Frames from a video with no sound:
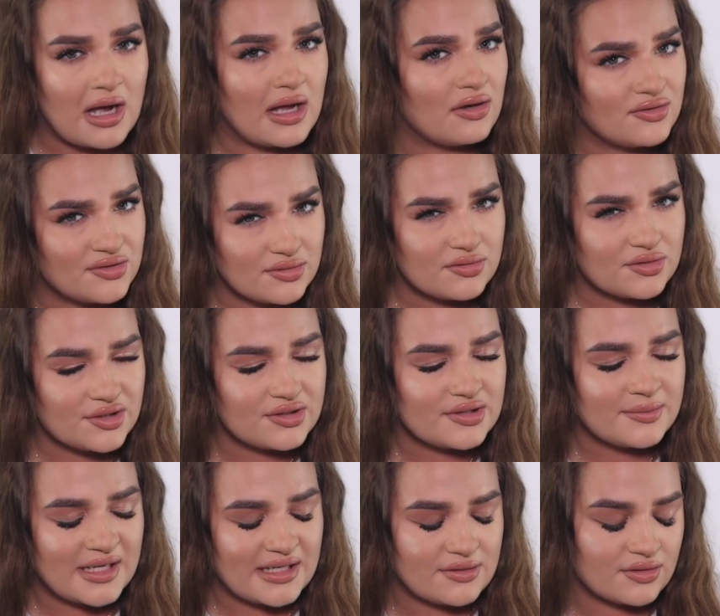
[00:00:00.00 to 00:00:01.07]
I also saw
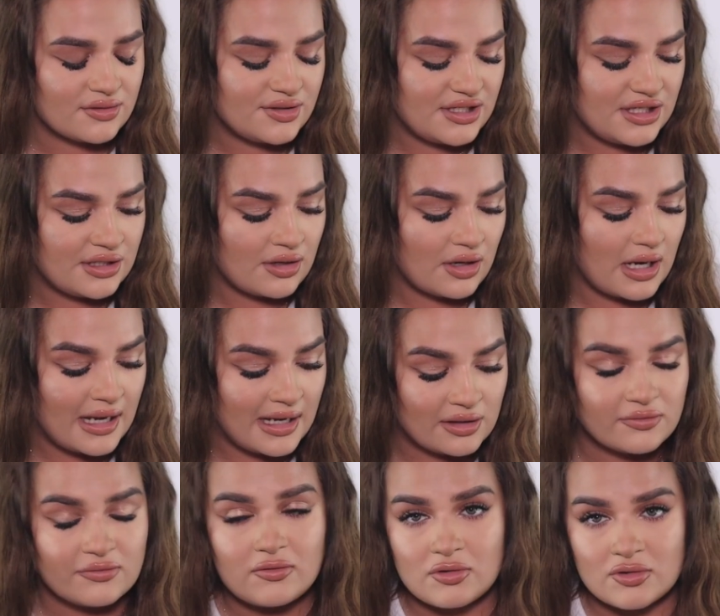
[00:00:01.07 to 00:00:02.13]
them at Notino and
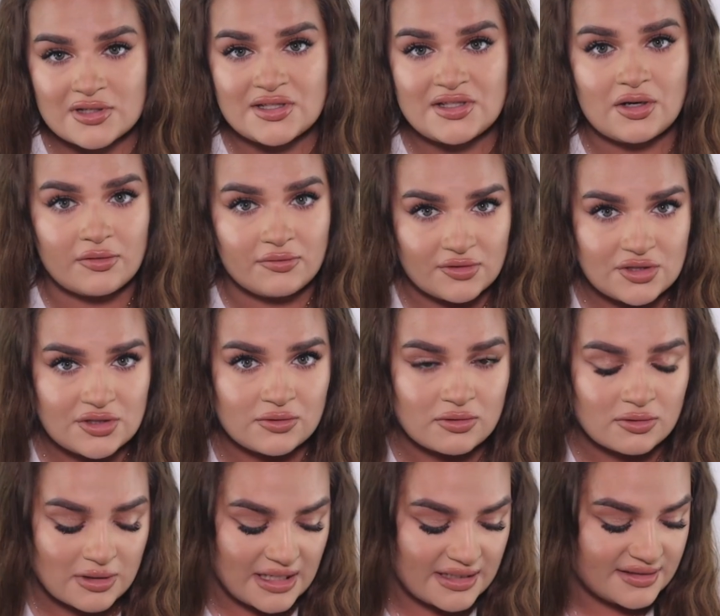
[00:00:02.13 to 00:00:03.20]
of course the official
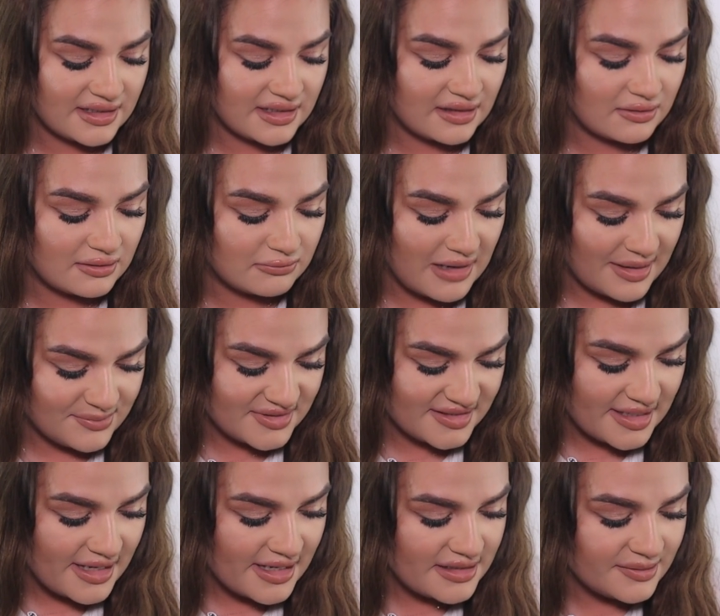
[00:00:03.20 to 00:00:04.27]
Orientica
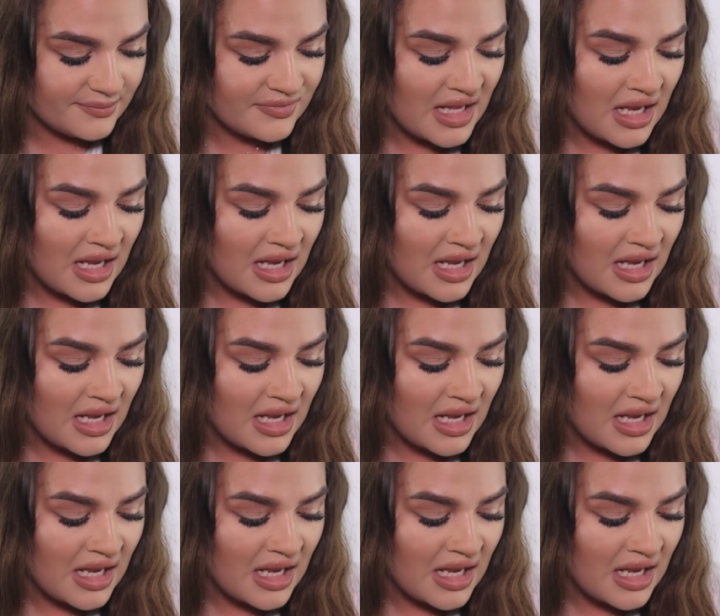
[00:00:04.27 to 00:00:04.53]
website.